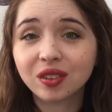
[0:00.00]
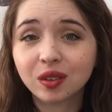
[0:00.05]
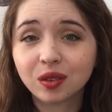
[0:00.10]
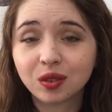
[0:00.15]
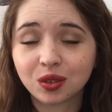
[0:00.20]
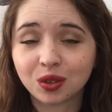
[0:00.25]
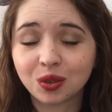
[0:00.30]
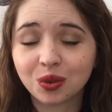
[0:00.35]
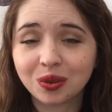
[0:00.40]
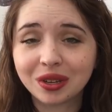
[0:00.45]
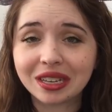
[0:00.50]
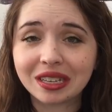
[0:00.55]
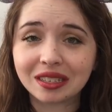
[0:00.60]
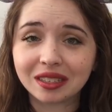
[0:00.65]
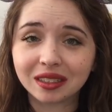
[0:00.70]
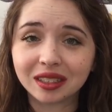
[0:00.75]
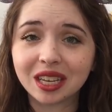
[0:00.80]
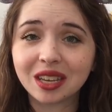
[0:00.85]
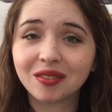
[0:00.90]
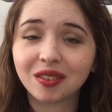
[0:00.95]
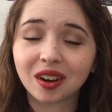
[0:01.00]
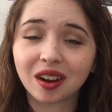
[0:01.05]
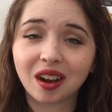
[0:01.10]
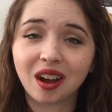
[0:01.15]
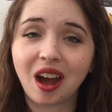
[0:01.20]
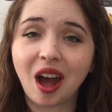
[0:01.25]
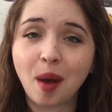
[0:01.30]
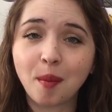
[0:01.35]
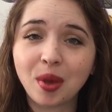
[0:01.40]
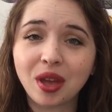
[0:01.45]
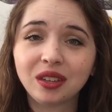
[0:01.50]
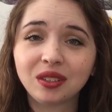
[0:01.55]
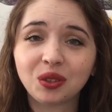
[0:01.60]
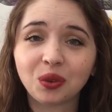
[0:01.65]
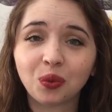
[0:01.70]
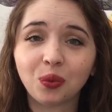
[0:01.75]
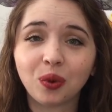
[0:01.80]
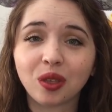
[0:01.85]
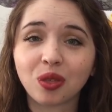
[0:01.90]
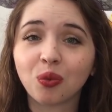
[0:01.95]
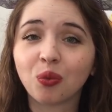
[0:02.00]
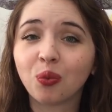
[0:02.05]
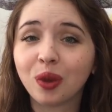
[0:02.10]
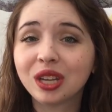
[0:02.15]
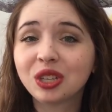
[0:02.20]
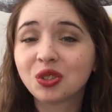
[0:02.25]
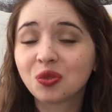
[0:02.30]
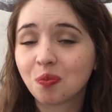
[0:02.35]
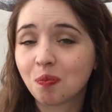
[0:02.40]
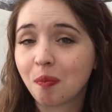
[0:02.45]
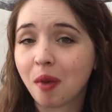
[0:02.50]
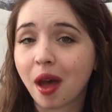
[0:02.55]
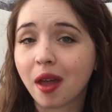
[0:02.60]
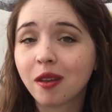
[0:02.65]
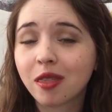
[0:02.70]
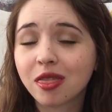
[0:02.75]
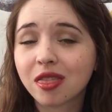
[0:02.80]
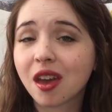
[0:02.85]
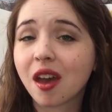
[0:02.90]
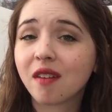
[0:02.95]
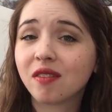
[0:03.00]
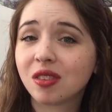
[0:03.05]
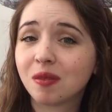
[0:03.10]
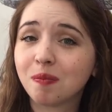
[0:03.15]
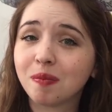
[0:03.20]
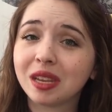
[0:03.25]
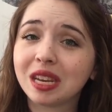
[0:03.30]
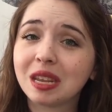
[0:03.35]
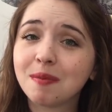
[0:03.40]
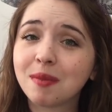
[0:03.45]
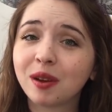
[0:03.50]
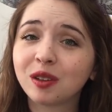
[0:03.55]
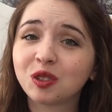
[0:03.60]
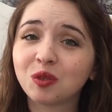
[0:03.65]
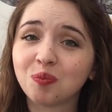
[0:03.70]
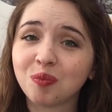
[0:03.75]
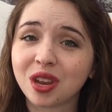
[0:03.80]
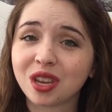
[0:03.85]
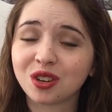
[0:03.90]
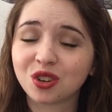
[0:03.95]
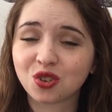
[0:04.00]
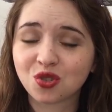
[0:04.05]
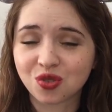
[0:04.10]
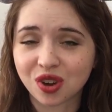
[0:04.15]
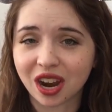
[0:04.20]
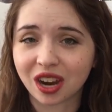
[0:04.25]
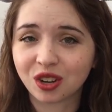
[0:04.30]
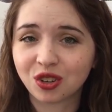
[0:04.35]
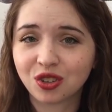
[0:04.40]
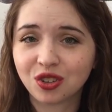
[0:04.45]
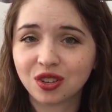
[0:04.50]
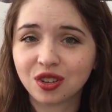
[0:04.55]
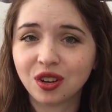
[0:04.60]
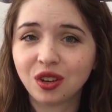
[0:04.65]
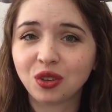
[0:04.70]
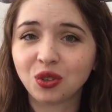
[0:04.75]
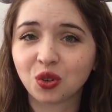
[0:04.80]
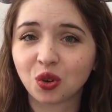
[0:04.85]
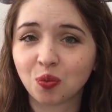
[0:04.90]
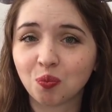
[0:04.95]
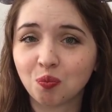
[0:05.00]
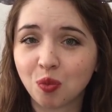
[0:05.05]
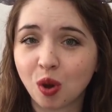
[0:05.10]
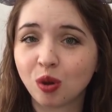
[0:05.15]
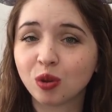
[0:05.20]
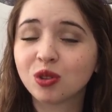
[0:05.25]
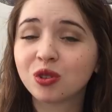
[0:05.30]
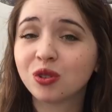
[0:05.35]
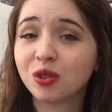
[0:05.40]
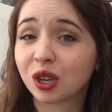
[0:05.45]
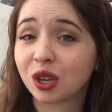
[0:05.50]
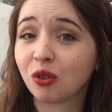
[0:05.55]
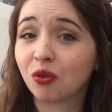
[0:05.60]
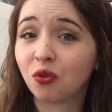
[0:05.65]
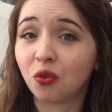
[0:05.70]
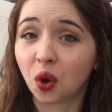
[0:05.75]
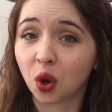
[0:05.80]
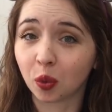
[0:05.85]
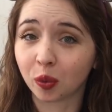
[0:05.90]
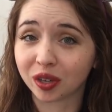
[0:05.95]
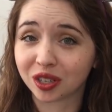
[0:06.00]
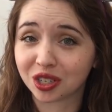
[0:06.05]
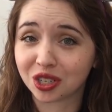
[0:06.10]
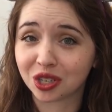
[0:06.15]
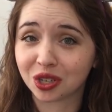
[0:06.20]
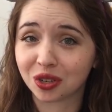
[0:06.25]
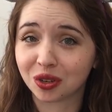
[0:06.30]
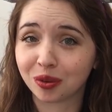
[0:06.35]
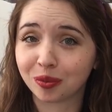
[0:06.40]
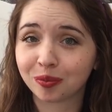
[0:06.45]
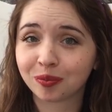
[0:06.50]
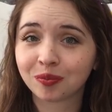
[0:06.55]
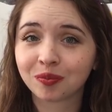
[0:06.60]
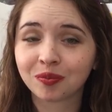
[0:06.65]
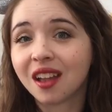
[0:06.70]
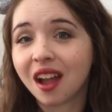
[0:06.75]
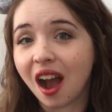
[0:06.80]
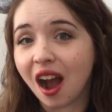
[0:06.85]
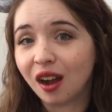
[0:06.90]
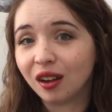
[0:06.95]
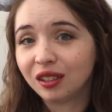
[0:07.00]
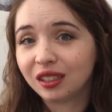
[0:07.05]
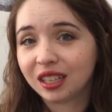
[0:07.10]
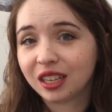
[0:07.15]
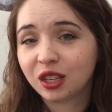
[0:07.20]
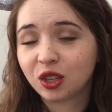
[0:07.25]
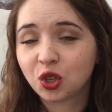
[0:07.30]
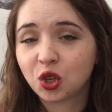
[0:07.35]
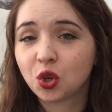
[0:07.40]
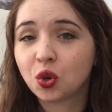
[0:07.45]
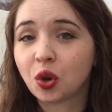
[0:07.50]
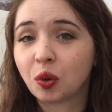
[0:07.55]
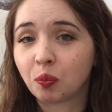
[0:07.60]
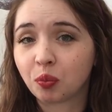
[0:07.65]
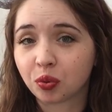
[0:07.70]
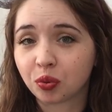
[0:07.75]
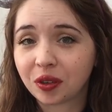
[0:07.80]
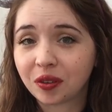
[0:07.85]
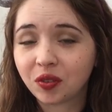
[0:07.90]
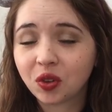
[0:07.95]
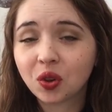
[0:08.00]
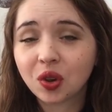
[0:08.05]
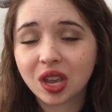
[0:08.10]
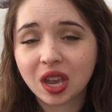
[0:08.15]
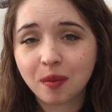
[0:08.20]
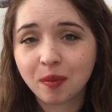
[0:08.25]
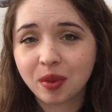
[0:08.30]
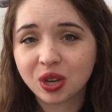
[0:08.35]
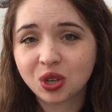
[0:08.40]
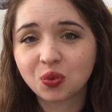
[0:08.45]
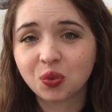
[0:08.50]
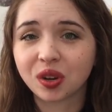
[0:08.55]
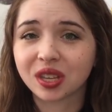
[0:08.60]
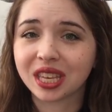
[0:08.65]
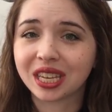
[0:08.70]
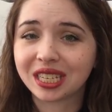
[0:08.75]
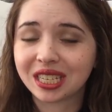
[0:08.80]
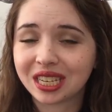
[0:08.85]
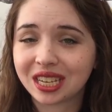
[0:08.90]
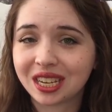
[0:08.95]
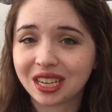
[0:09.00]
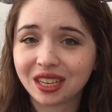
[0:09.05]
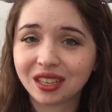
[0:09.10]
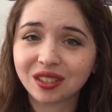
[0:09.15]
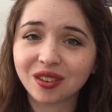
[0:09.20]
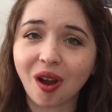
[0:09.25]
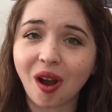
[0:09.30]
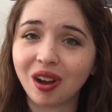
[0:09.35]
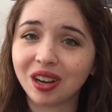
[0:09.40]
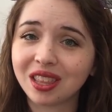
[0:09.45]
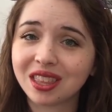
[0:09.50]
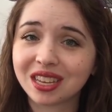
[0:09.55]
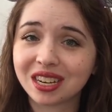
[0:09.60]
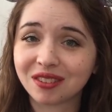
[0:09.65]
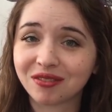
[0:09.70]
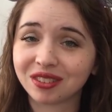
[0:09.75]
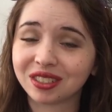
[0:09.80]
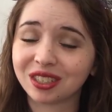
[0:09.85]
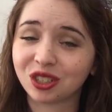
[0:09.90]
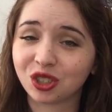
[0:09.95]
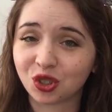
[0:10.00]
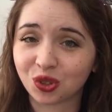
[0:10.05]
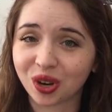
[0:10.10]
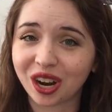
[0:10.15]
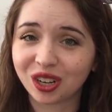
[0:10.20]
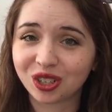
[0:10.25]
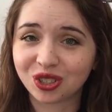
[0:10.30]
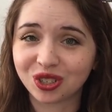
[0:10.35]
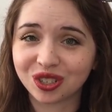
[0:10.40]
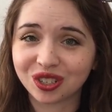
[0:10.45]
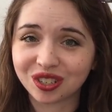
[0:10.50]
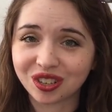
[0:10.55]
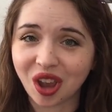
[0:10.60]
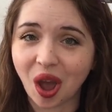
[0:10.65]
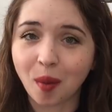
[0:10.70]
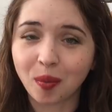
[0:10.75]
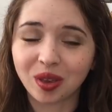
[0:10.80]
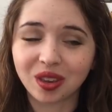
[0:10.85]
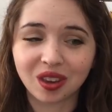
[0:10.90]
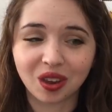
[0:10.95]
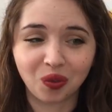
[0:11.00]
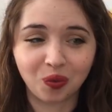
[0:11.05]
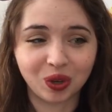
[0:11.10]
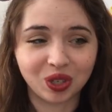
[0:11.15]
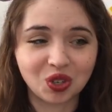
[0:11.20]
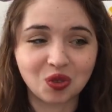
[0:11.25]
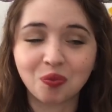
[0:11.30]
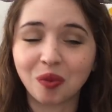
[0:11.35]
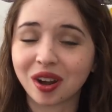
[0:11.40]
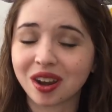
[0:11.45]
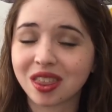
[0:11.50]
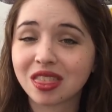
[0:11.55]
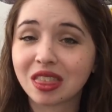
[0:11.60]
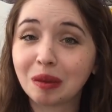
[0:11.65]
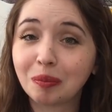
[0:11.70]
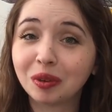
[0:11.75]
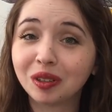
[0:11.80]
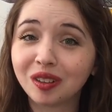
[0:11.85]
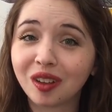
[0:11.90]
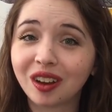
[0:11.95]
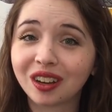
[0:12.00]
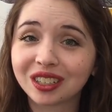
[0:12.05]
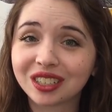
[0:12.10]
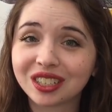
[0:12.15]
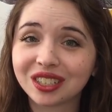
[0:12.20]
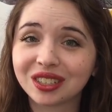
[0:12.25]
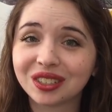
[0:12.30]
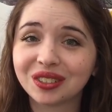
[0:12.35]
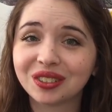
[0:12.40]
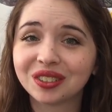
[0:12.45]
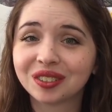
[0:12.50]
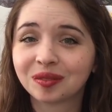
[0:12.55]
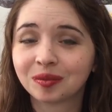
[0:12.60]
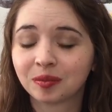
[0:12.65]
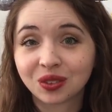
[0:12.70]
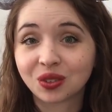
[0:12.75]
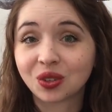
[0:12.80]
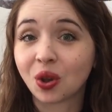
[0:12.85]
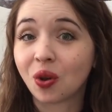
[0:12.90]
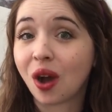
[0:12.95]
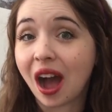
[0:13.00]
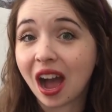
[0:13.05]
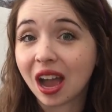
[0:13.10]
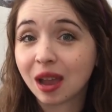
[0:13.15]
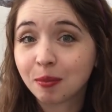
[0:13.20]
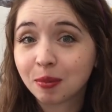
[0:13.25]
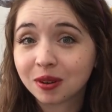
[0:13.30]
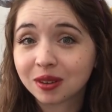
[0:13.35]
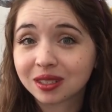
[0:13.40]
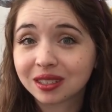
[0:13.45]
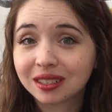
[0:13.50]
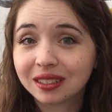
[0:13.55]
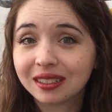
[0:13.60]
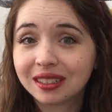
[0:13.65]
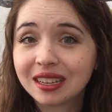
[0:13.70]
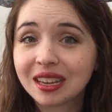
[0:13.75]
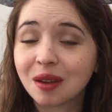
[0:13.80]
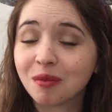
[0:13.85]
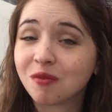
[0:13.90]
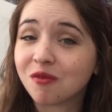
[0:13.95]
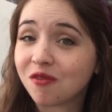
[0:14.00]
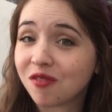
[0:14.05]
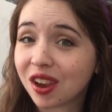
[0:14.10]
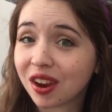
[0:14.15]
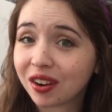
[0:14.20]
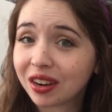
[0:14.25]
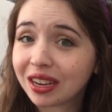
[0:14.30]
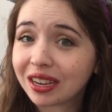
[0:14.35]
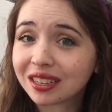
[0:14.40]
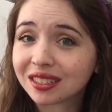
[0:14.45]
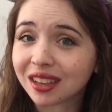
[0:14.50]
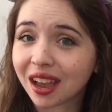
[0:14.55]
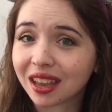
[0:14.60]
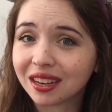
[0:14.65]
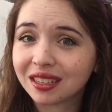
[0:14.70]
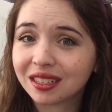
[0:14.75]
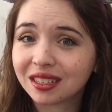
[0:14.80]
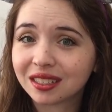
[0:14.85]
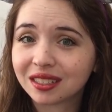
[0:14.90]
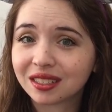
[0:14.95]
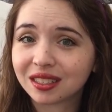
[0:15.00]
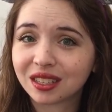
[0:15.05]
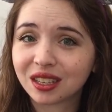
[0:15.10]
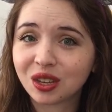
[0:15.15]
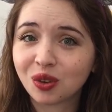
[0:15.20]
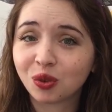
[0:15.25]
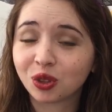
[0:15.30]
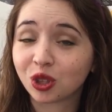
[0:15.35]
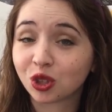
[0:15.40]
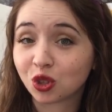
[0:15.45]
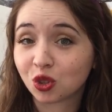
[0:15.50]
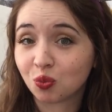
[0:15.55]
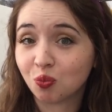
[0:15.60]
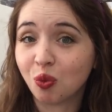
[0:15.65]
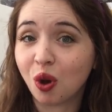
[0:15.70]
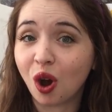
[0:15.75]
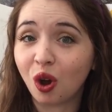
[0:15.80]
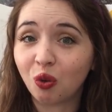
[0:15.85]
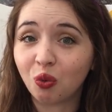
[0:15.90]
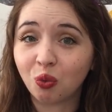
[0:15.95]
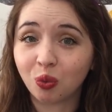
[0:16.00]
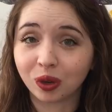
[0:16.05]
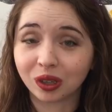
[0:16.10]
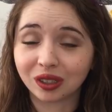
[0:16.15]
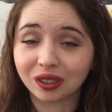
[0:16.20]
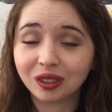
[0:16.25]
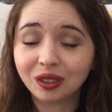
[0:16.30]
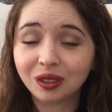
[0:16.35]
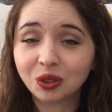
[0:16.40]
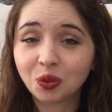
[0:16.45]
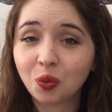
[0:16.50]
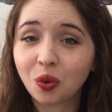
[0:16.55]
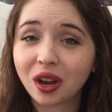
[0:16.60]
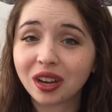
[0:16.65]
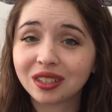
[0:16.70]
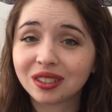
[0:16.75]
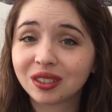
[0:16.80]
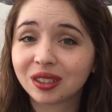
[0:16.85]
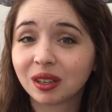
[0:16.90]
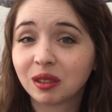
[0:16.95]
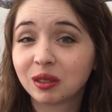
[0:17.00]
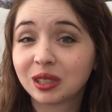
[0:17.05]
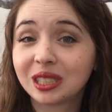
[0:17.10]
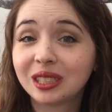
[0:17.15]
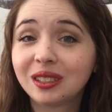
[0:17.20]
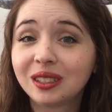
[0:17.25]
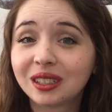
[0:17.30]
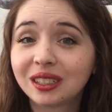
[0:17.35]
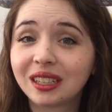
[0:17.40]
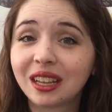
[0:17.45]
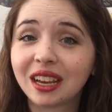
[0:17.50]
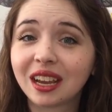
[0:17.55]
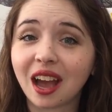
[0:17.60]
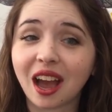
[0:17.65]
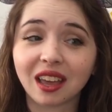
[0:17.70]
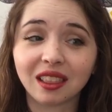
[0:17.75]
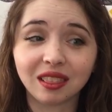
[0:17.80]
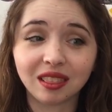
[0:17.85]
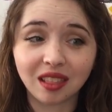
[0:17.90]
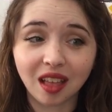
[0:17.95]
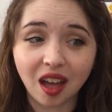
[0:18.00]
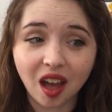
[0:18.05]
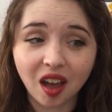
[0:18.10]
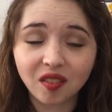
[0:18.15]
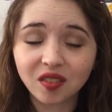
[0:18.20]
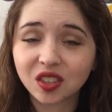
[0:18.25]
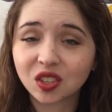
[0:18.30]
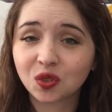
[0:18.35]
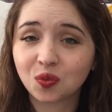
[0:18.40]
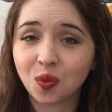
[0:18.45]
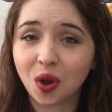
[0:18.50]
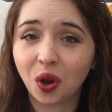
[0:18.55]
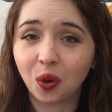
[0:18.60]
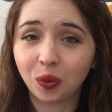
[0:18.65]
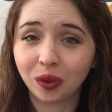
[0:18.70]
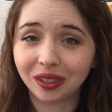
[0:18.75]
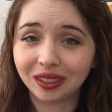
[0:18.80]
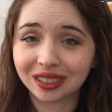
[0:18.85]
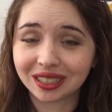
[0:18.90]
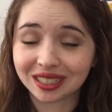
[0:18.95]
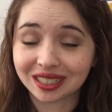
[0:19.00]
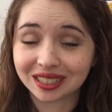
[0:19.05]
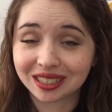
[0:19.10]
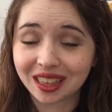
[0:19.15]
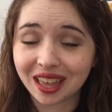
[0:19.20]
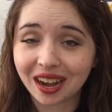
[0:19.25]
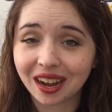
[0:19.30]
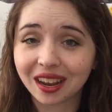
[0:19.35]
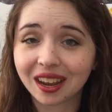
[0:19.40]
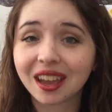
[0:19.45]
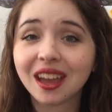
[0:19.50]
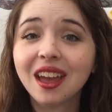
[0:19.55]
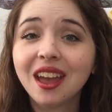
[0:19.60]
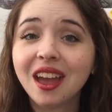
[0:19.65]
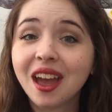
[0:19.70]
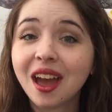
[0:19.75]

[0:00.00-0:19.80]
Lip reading: to do is leave a comment with which month of the Minnie Mouse main attraction you're most looking forward to. I'll link to a preview image where they tease all of the different attractions coming and which month they belong. If you enjoyed this DIY video, I'm very excited to see what the Small World ones are going to look like. I love the Small World aesthetic.